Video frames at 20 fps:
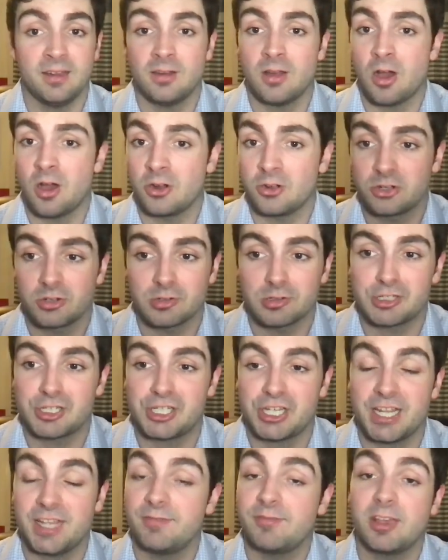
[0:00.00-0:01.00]

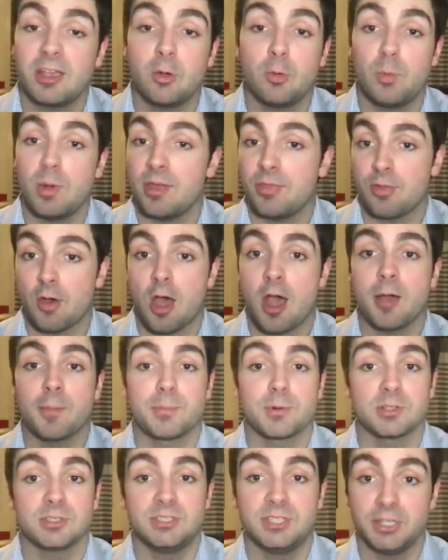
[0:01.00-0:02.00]
underachieving with
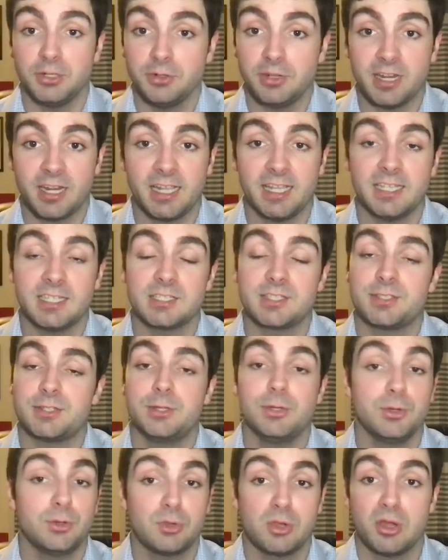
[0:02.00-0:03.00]
opportunities
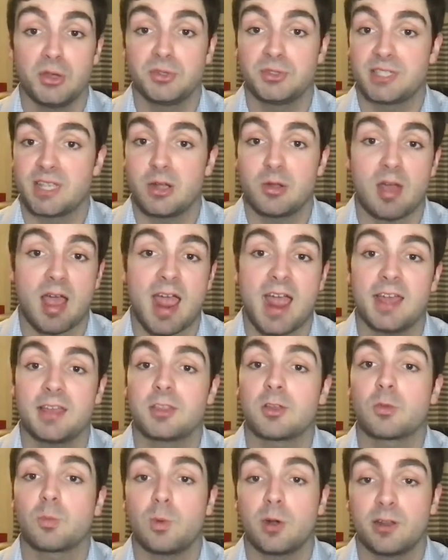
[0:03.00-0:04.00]
to close out
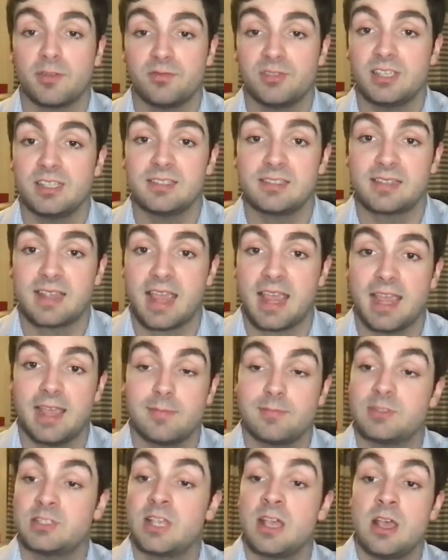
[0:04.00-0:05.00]
either one of these
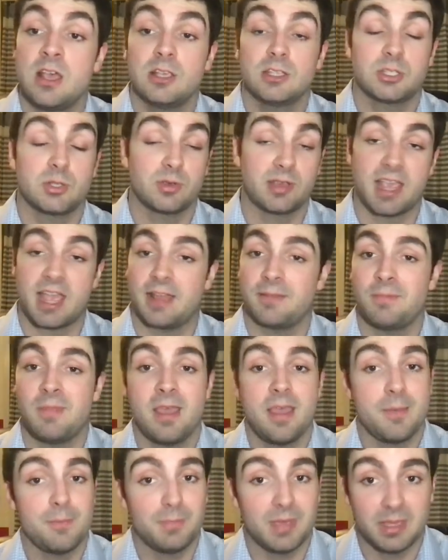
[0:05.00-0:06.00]
games. So again,
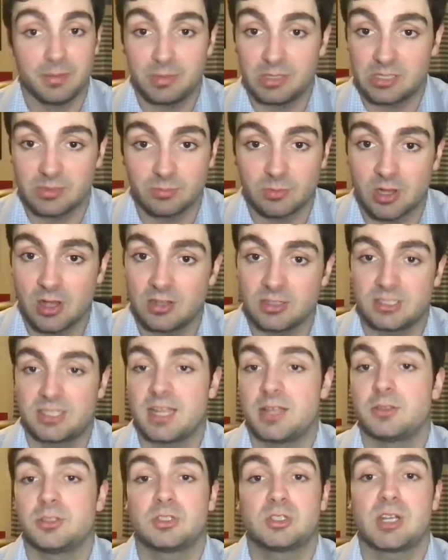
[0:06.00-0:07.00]
maybe some calls
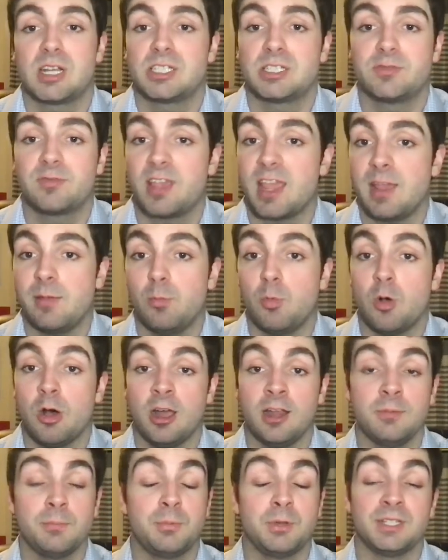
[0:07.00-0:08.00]
down the stretch of game
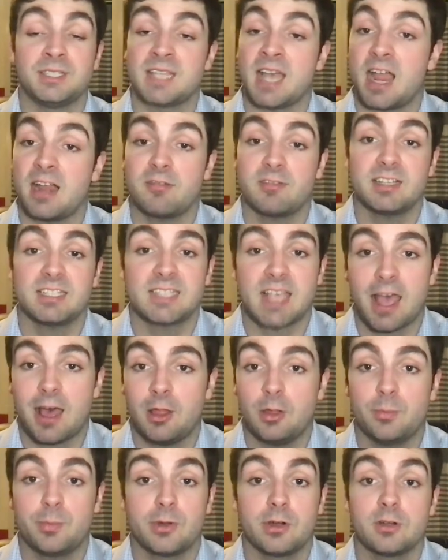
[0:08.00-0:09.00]
one, but Tyrese
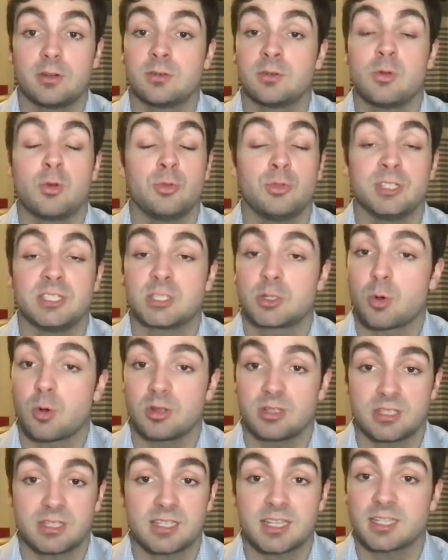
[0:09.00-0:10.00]
Halliburton only
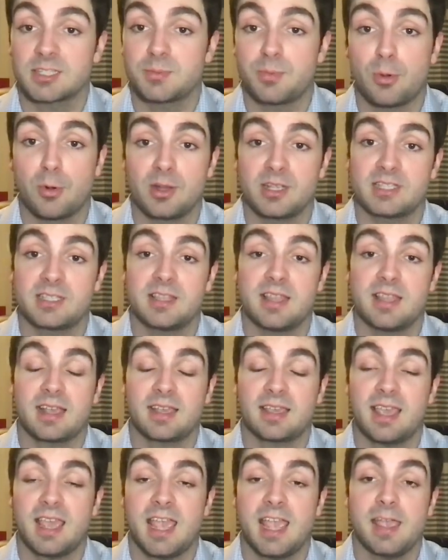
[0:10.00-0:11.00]
scored six points in
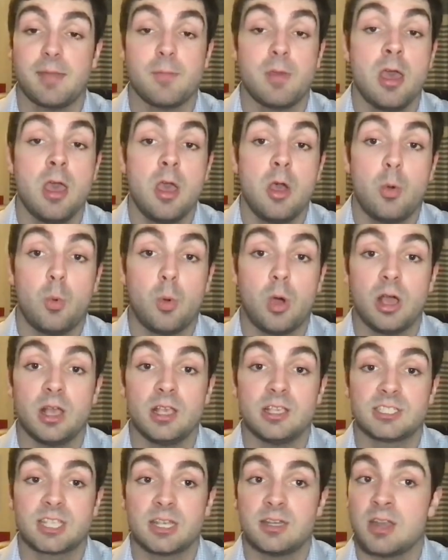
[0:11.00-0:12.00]
game,
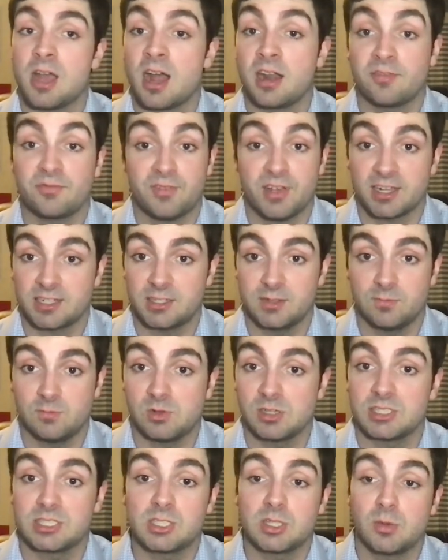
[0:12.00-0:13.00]
was not effective
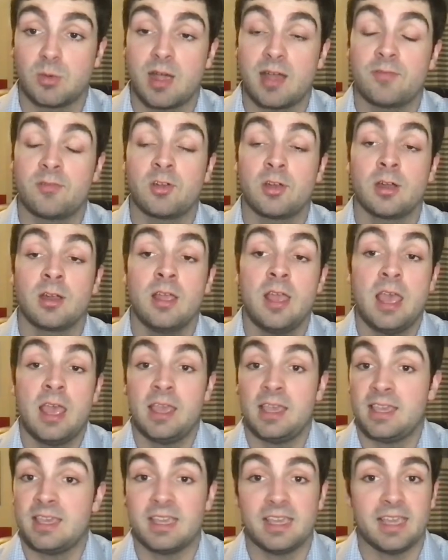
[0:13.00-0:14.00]
whatsoever.
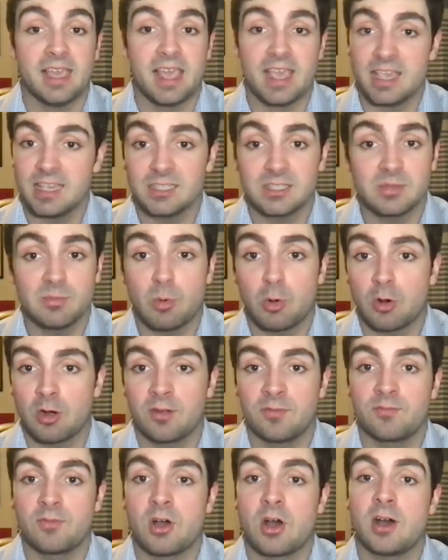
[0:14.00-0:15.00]
He is more
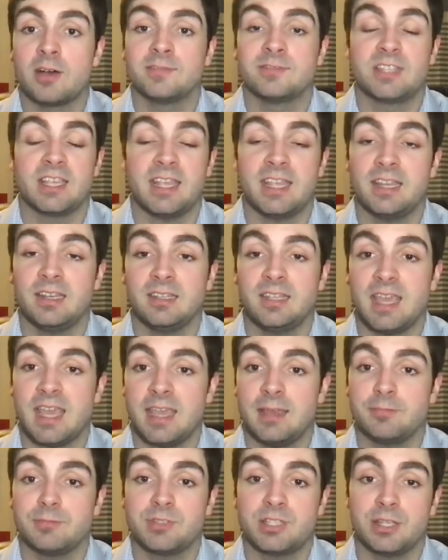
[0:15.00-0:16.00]
involved in
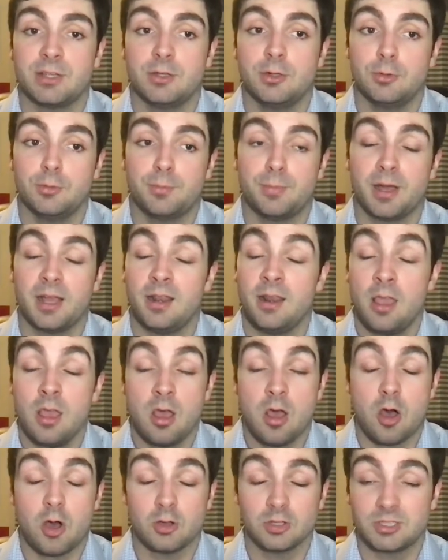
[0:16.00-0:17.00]
game two, but
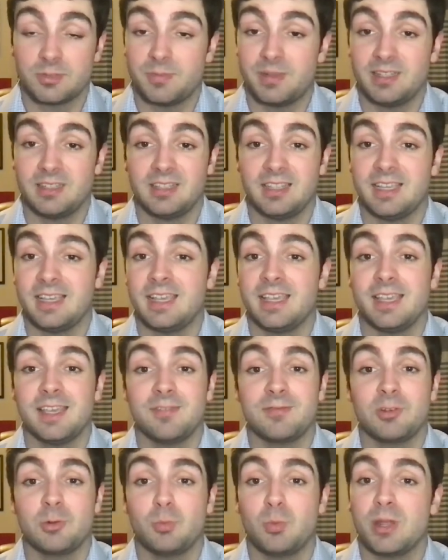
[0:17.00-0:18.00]
ultimately,
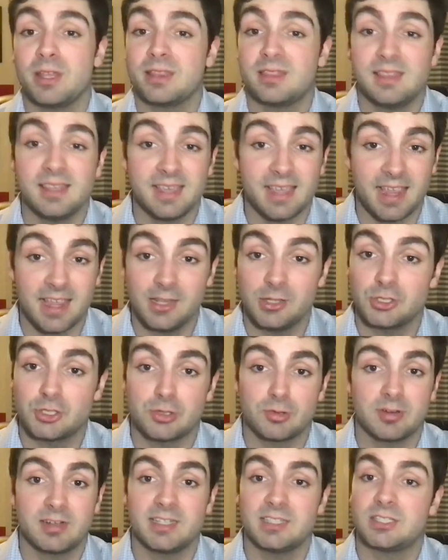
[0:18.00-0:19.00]
even with the
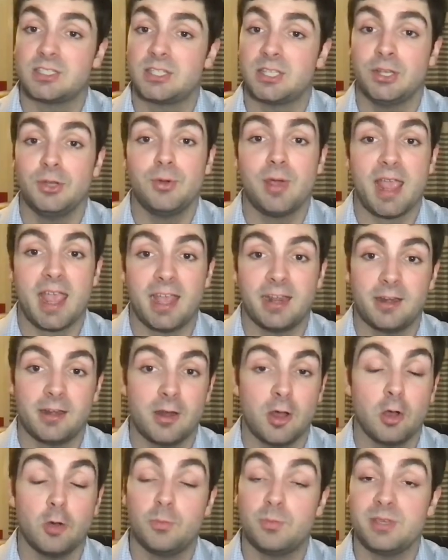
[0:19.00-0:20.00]
injuries to
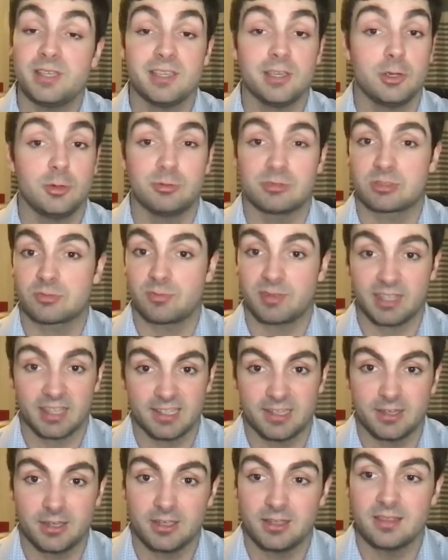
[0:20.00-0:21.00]
Anunoby, who was really
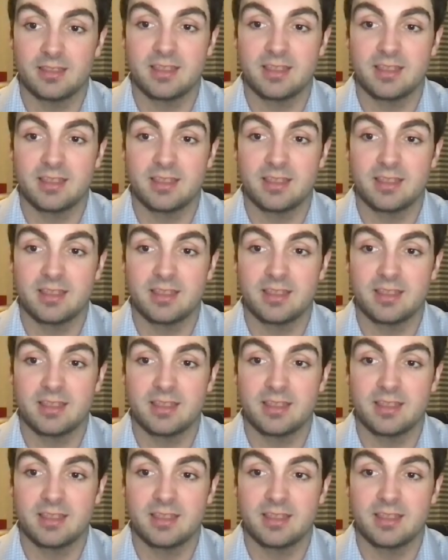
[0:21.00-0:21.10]
good in